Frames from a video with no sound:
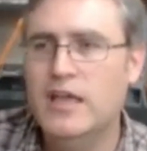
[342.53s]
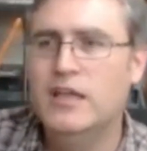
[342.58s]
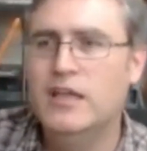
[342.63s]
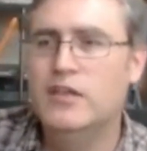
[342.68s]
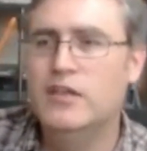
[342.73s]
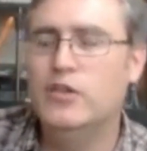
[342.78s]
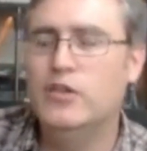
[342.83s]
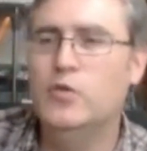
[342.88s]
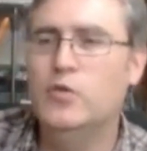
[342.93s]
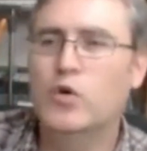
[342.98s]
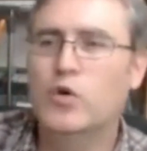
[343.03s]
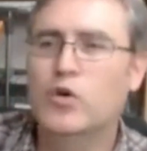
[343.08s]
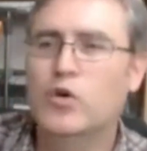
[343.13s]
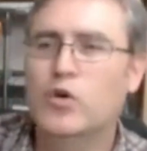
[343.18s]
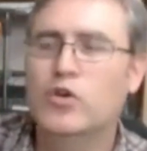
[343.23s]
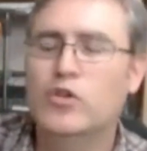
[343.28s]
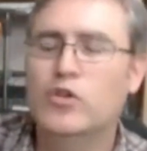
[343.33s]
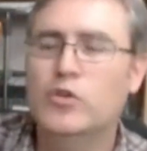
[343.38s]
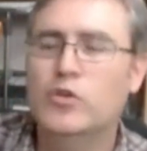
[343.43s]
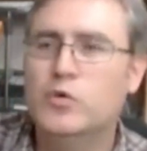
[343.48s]
You
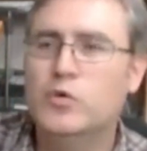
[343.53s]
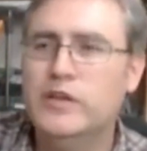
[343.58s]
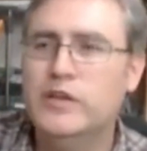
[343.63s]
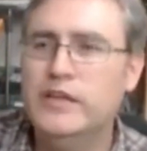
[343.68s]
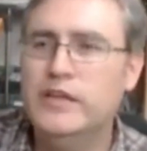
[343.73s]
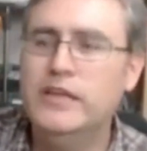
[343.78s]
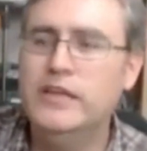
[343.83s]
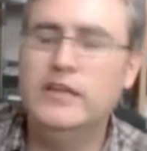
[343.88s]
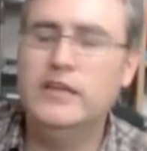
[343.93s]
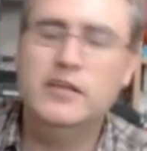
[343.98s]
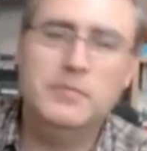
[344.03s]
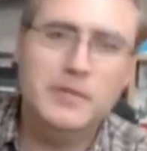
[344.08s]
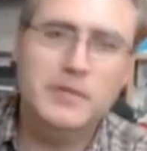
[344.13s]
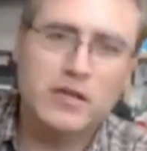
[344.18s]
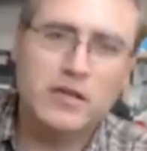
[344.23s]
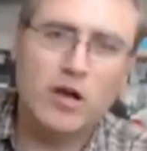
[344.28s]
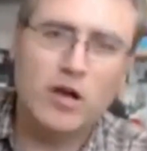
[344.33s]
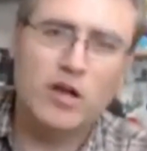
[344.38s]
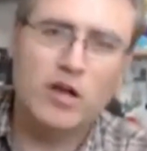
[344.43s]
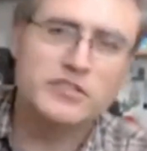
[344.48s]
were needing to be
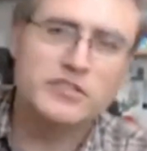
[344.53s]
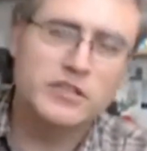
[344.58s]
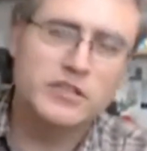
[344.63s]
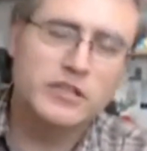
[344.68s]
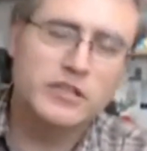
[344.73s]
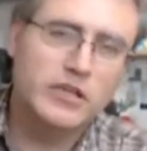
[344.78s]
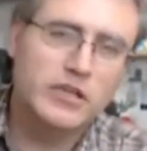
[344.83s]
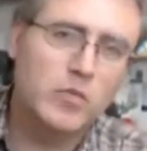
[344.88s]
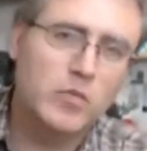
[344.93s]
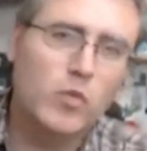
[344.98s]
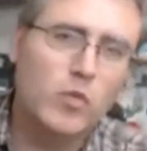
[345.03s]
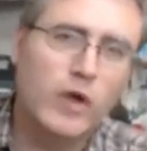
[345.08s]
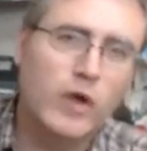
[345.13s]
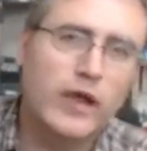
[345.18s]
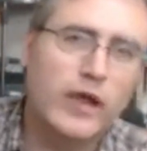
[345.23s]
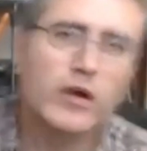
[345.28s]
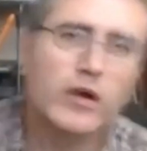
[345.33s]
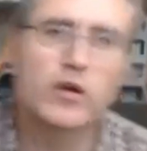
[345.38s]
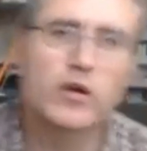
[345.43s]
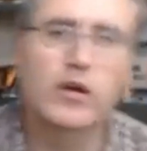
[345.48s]
constantly
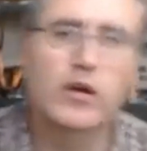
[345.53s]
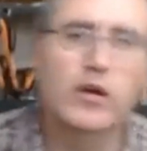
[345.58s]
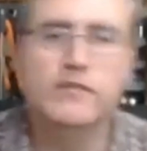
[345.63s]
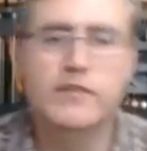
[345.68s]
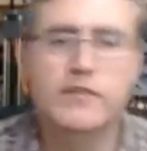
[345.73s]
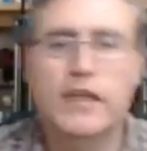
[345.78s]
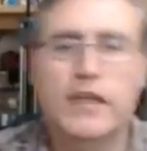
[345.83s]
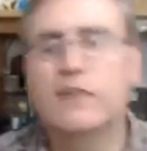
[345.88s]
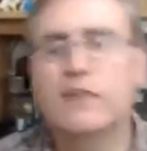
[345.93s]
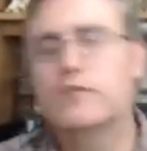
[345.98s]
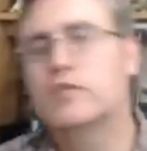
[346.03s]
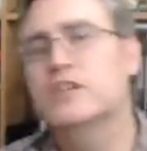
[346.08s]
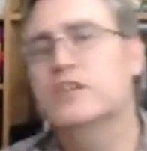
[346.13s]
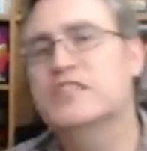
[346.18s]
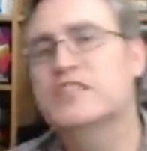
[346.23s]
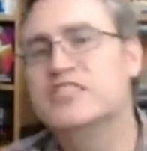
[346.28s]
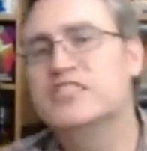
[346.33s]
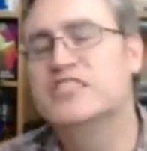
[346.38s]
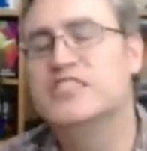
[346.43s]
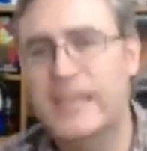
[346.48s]
aware of every
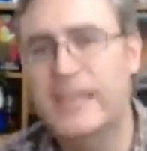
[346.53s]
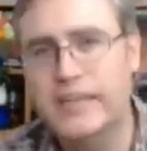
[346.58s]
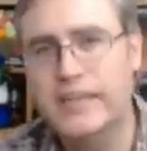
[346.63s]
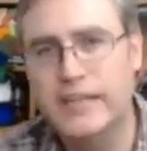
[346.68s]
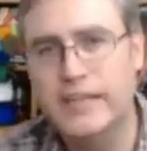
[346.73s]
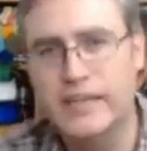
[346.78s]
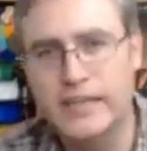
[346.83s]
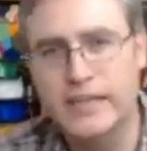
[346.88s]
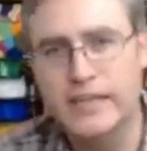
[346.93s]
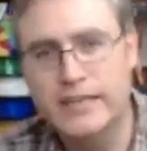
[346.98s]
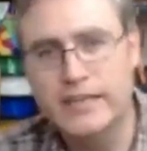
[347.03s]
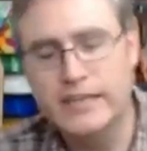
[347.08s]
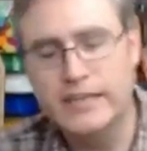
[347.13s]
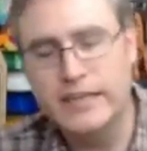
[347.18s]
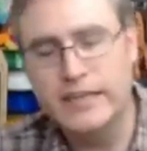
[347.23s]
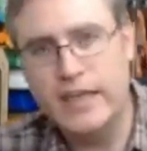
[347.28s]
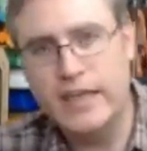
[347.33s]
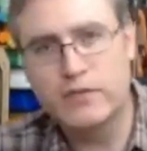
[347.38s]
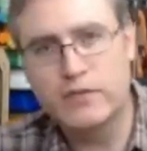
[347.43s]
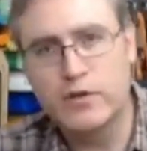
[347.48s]
setting and
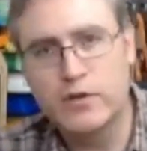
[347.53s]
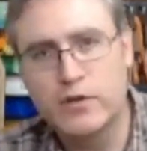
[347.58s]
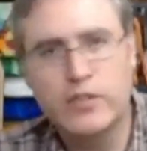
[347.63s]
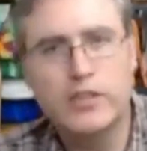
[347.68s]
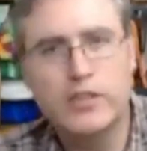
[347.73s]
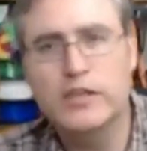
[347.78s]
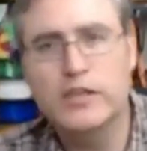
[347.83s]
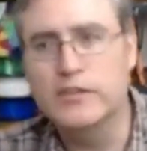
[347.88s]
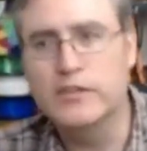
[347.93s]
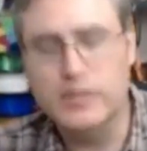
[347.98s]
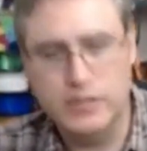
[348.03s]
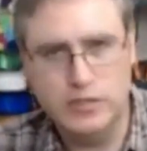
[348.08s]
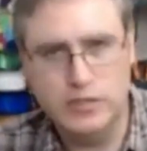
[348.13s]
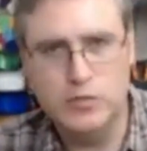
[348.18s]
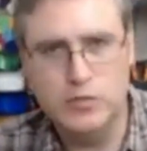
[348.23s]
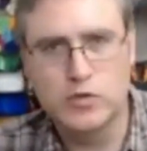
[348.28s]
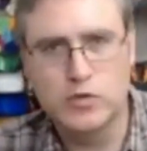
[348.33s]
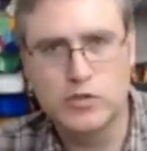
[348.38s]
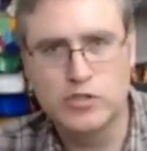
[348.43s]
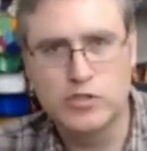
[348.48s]
everything that you
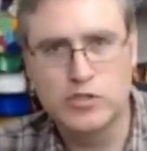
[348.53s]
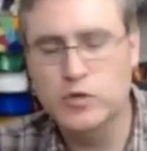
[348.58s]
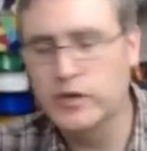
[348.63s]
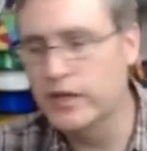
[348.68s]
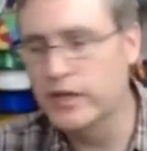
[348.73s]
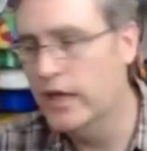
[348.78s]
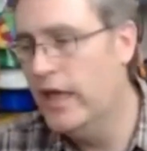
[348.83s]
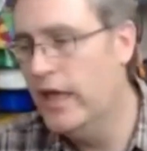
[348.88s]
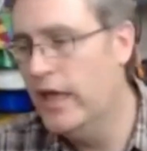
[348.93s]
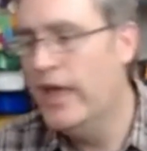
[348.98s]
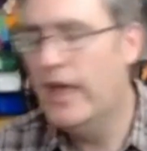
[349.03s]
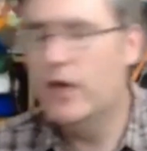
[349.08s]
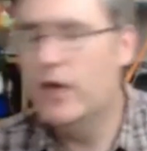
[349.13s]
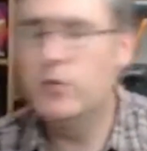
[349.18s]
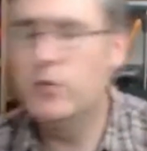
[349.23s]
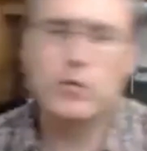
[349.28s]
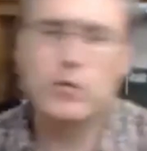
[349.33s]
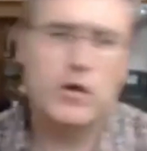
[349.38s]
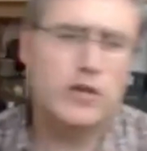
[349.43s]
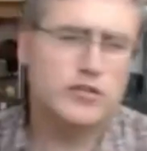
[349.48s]
were doing. And
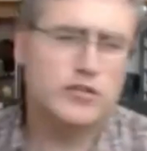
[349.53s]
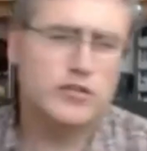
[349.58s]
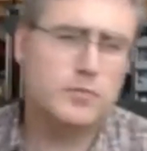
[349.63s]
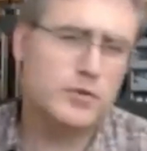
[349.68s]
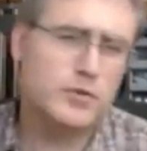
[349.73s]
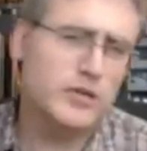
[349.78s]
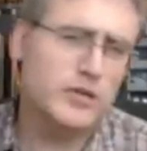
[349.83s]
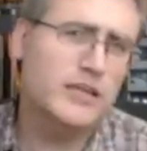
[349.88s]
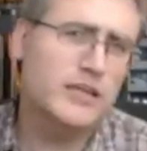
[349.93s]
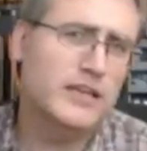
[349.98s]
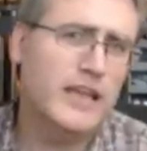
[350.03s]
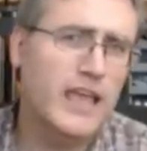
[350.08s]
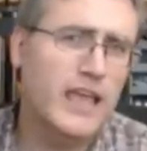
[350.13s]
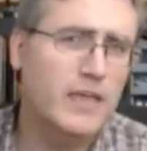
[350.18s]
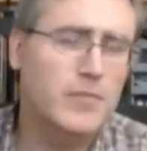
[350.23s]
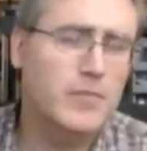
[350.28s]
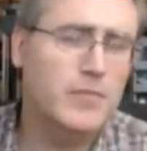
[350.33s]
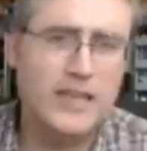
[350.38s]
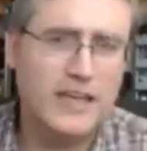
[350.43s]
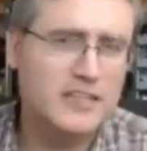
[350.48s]
we were also printing in
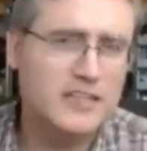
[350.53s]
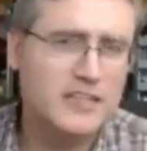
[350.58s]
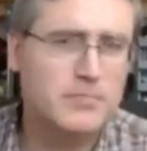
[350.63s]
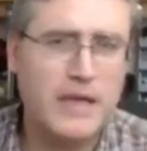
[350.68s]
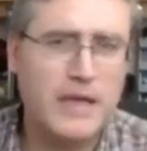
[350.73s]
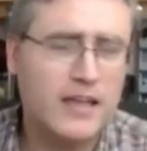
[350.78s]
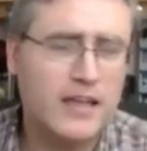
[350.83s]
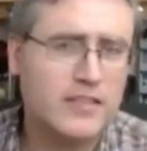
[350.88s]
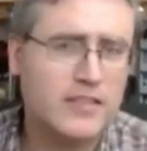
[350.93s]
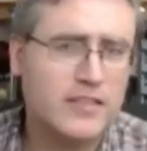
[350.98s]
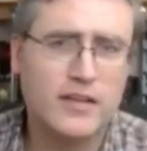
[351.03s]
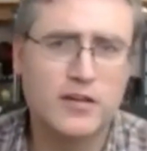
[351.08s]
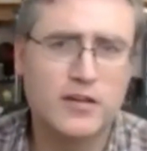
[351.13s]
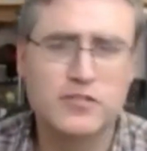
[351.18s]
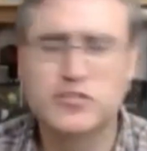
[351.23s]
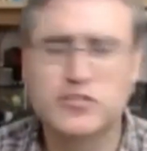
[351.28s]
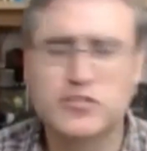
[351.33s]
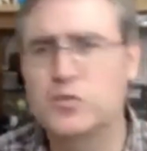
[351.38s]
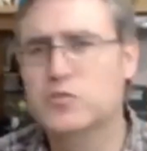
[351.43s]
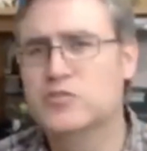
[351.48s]
ABS back
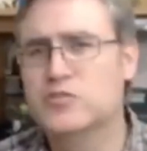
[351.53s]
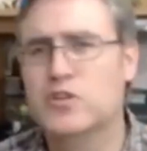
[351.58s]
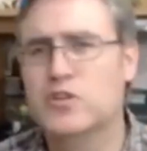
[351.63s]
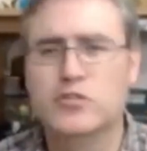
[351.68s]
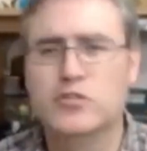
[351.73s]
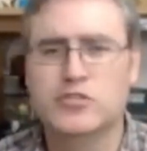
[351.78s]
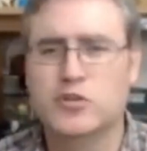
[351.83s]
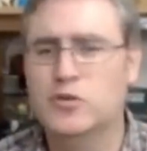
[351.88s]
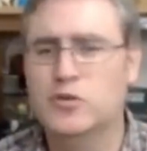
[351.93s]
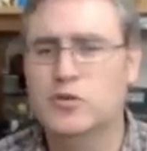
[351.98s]
there, so it was also